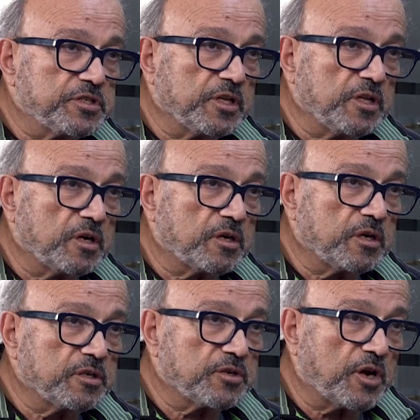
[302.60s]
that are
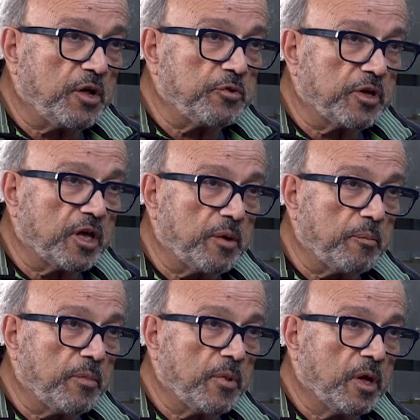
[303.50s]
surrounding
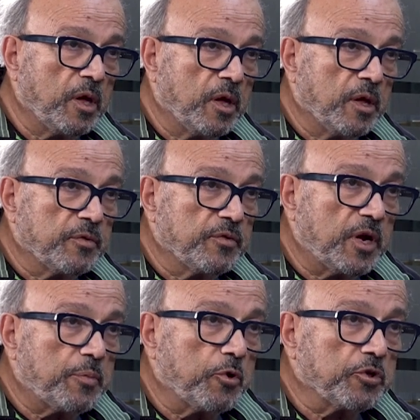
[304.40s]
him,
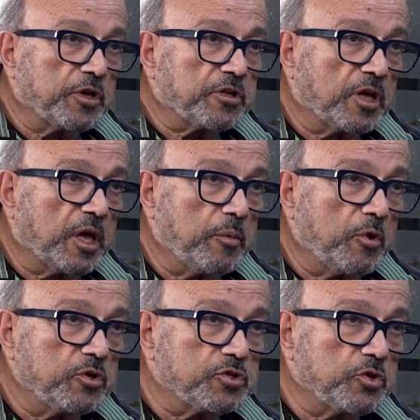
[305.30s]
they're protecting him
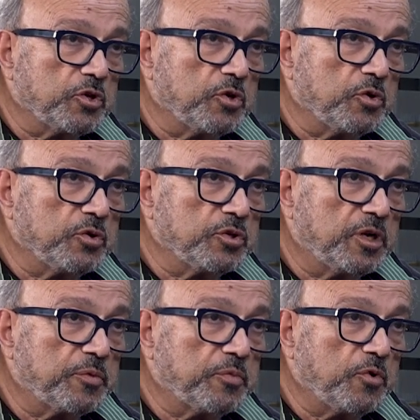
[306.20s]
also, you know.
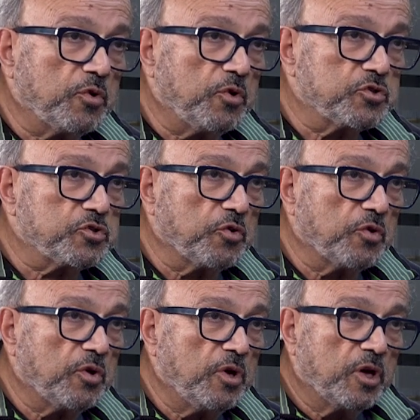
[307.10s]
They're
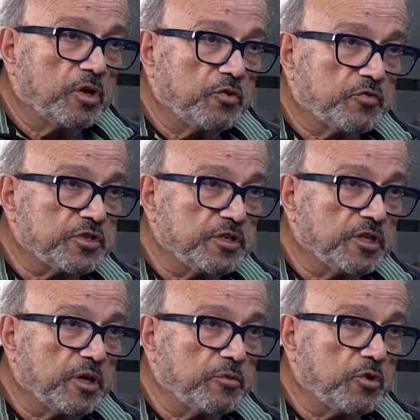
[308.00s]
also, you've seen
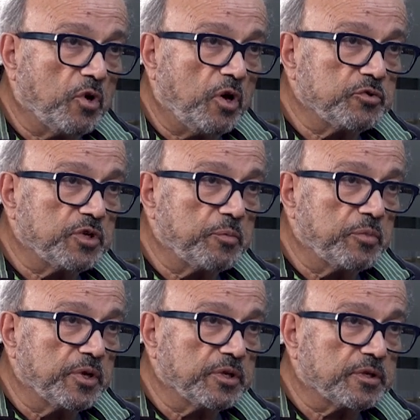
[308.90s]
them, you know, how they
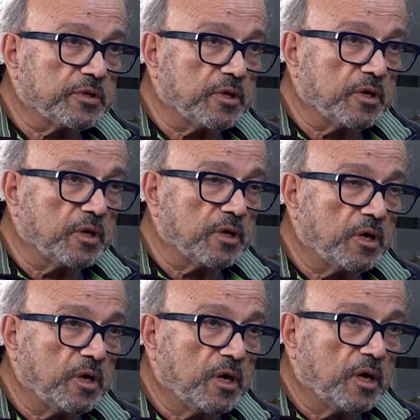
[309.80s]
build a
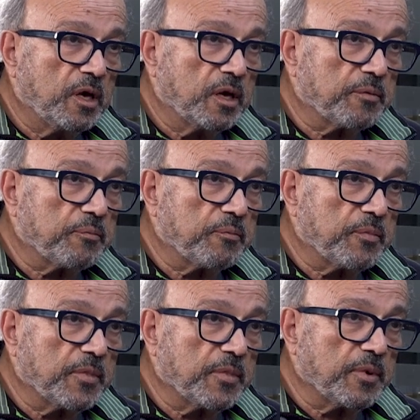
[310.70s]

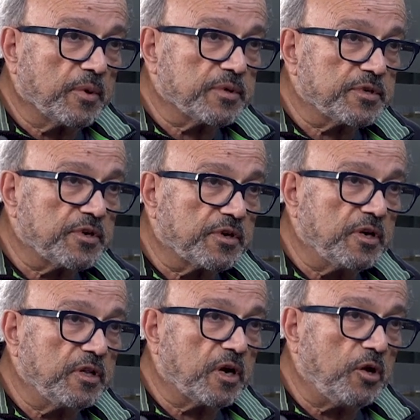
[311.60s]

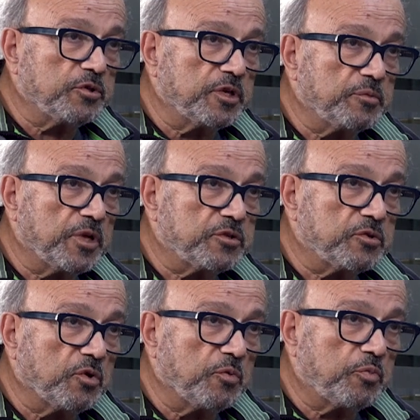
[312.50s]
circle around him that, you
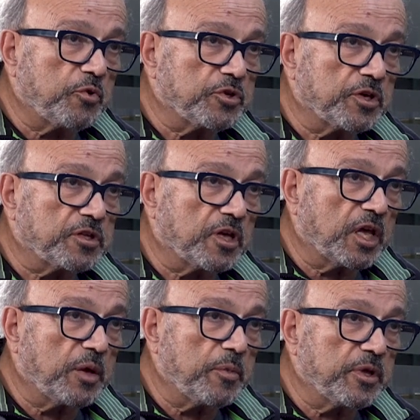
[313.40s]
know, protecting
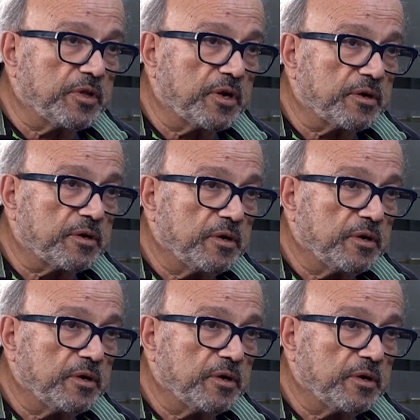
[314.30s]
him, and they're